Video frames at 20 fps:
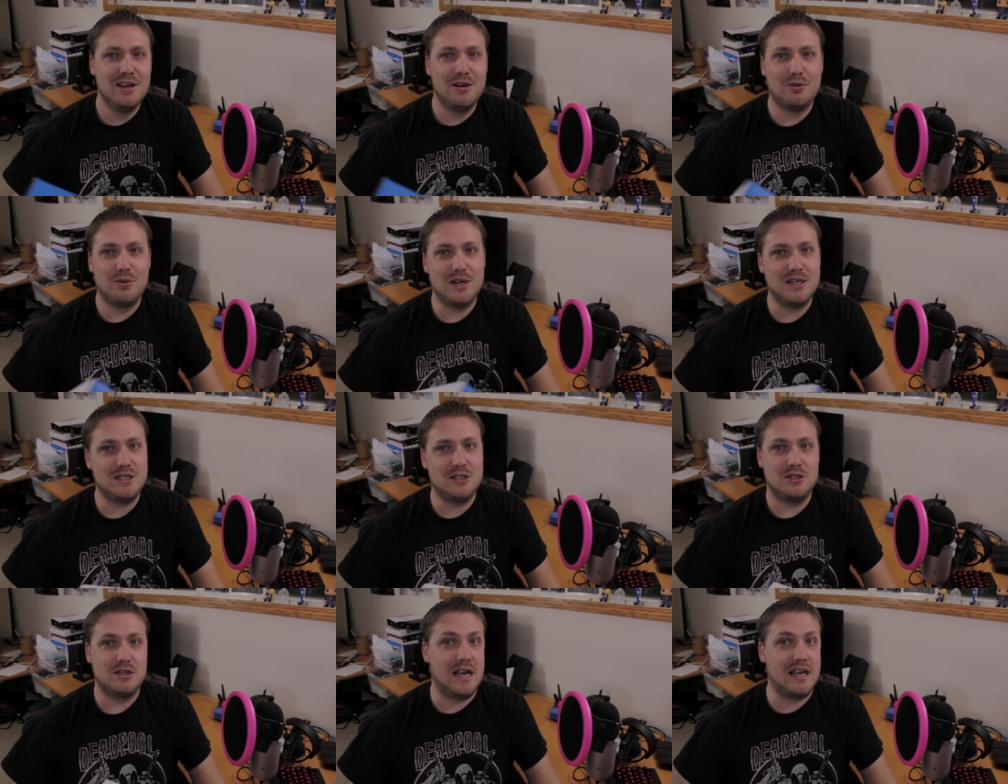
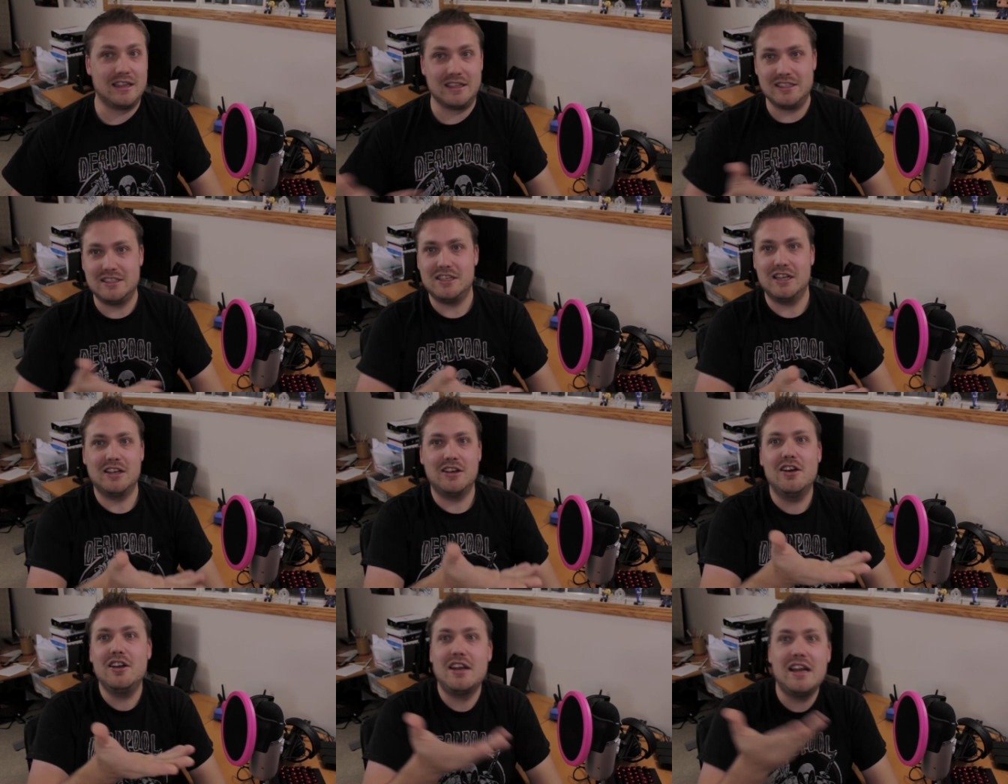Which, at least
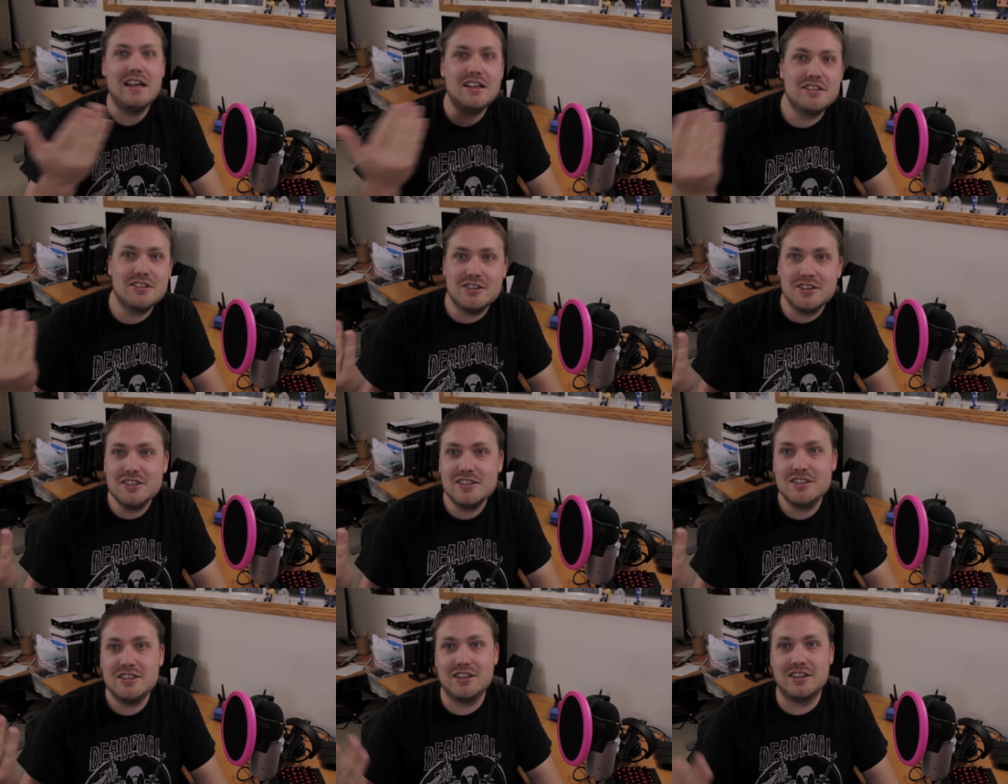I got an
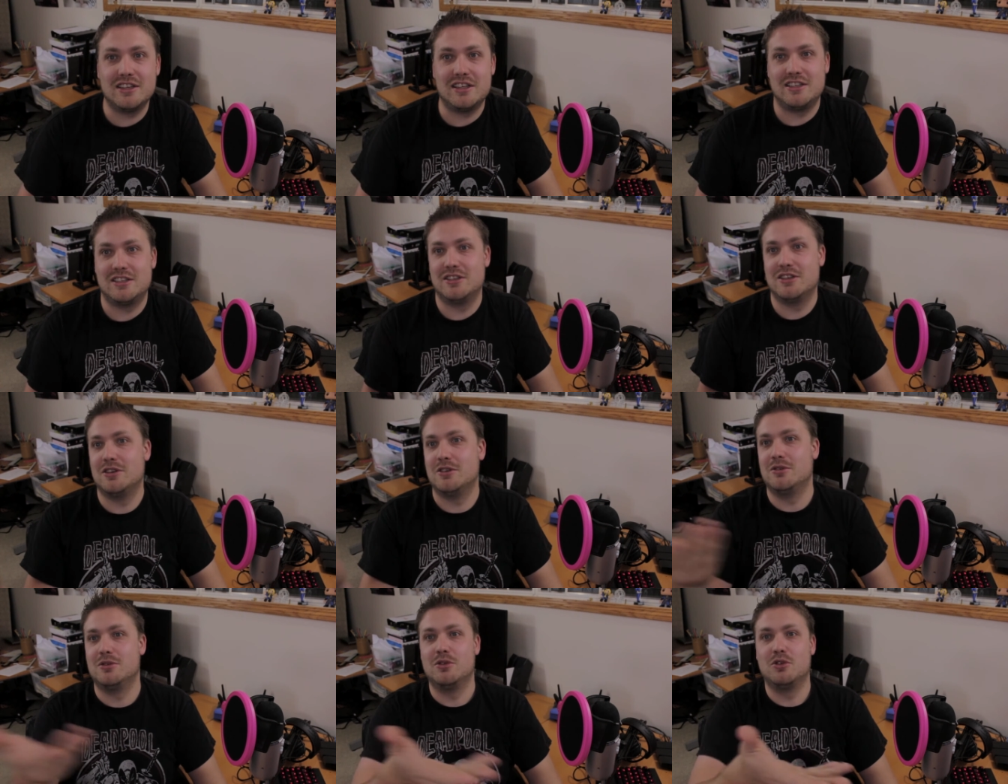answer instantly,
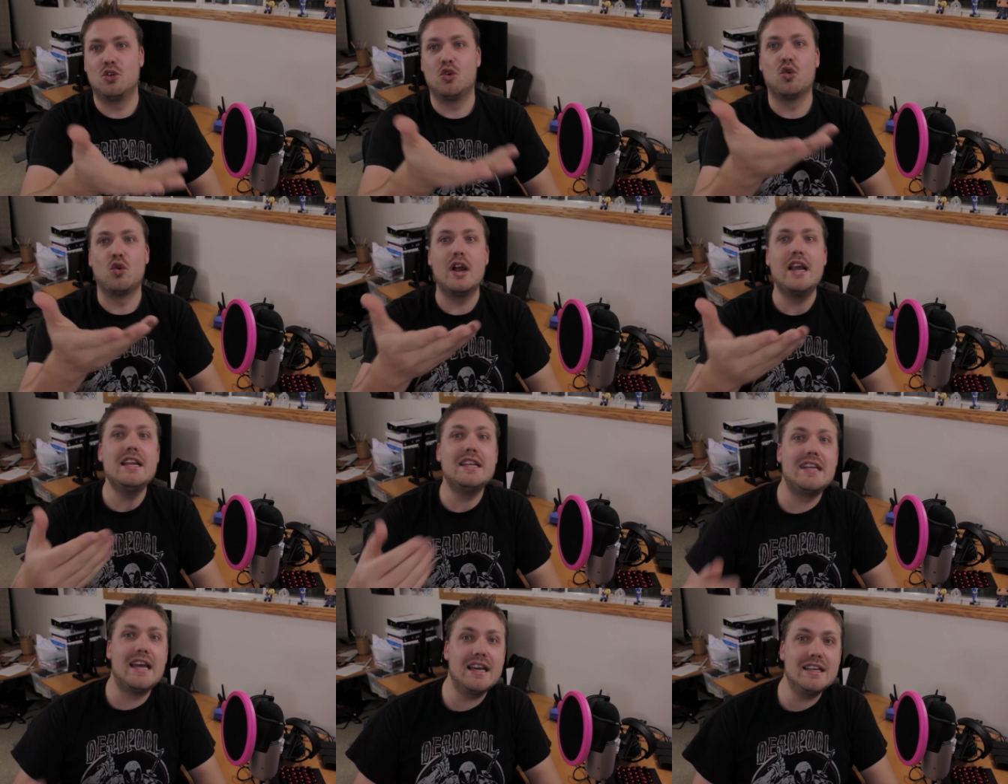so
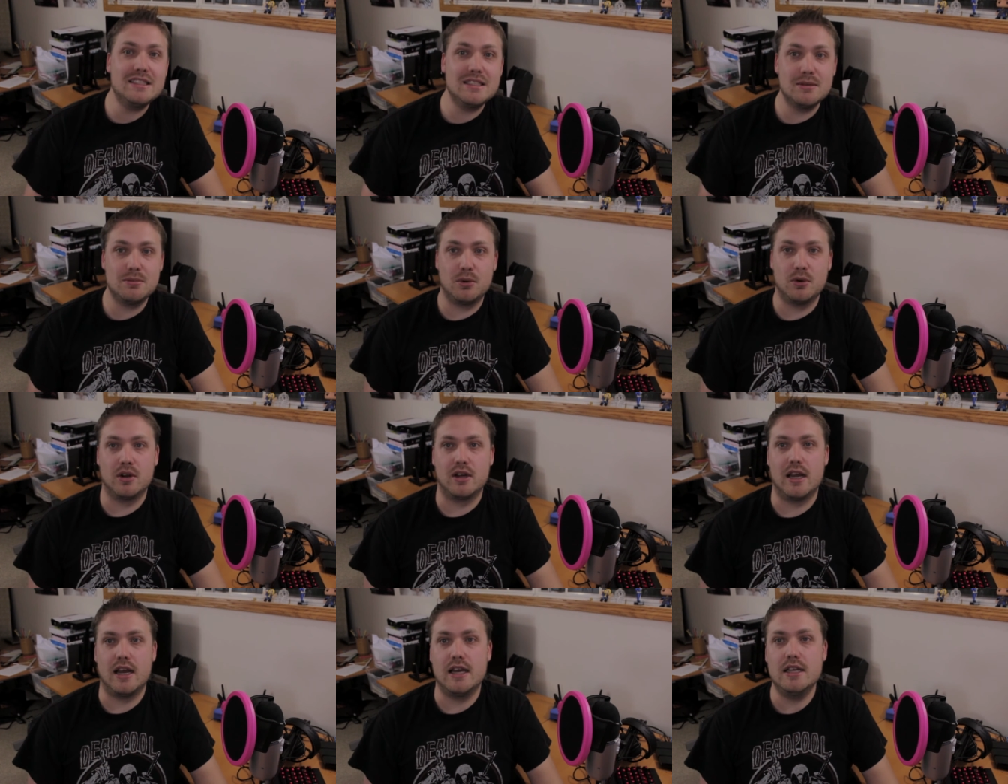great tech
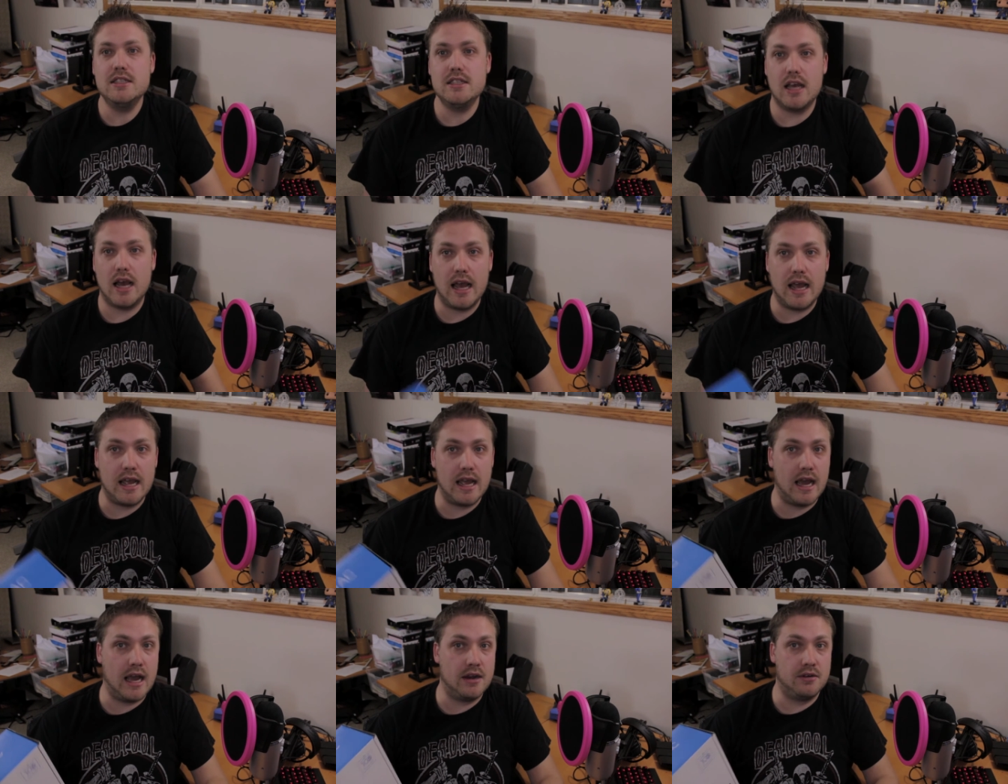support, guys.
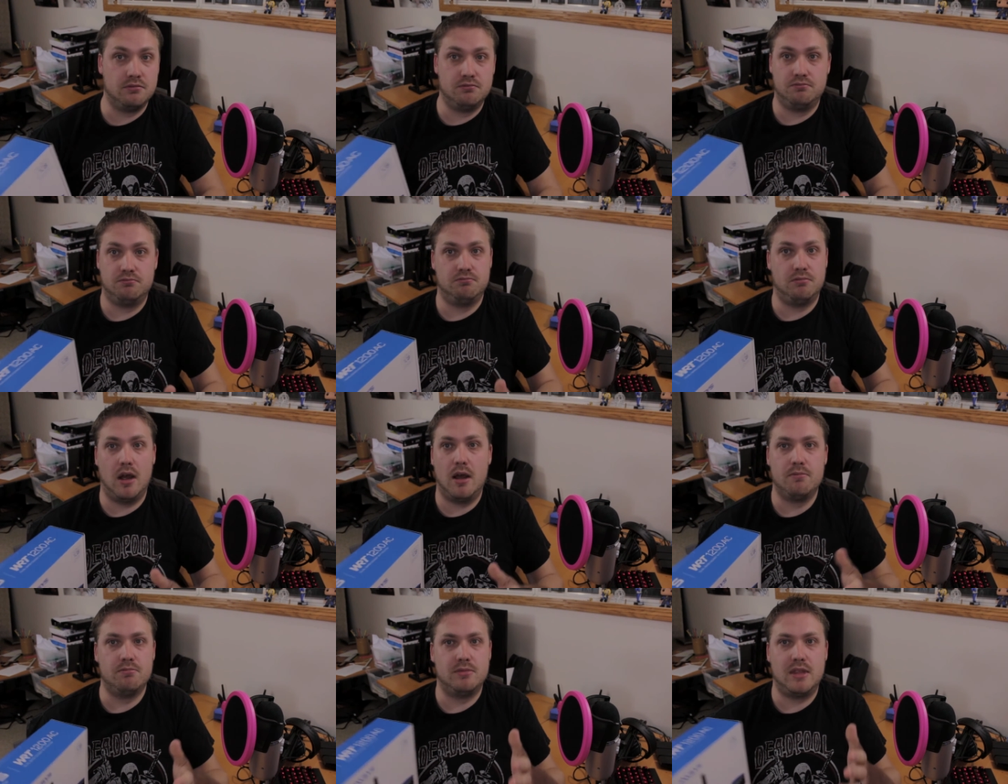I'm
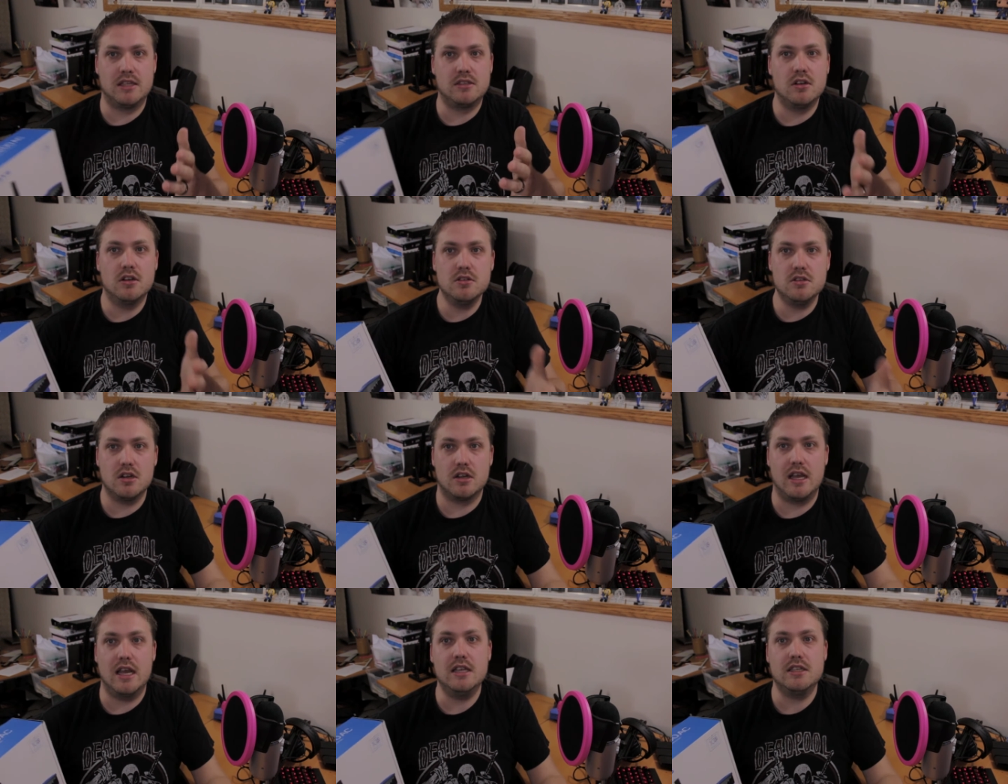that's not
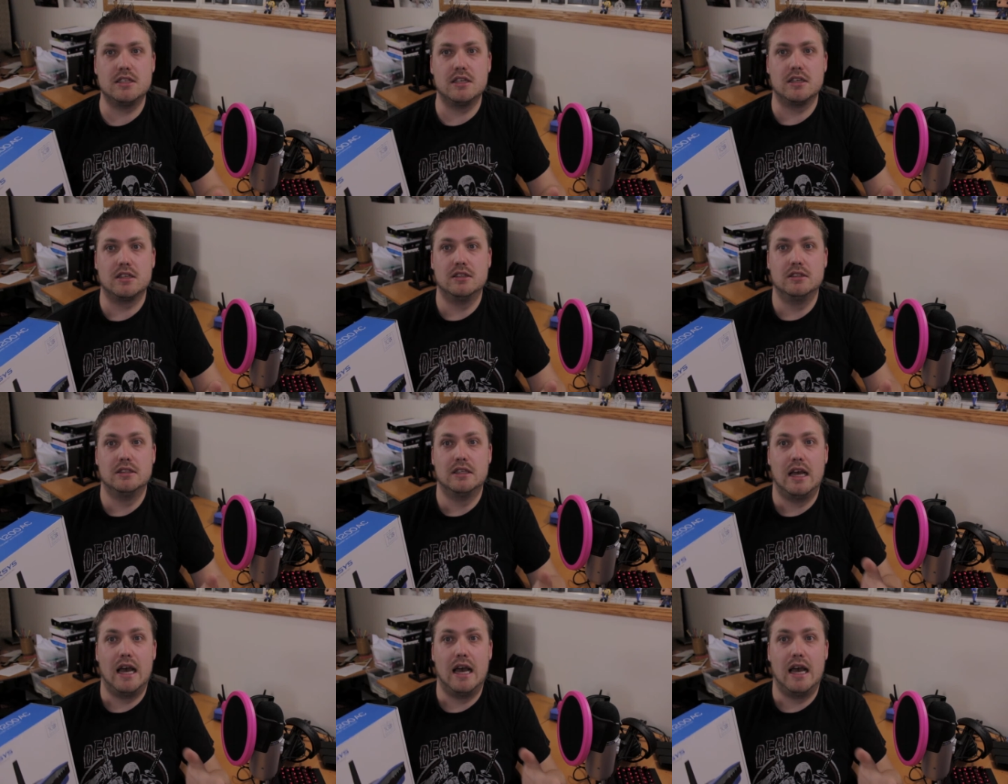sarcastic.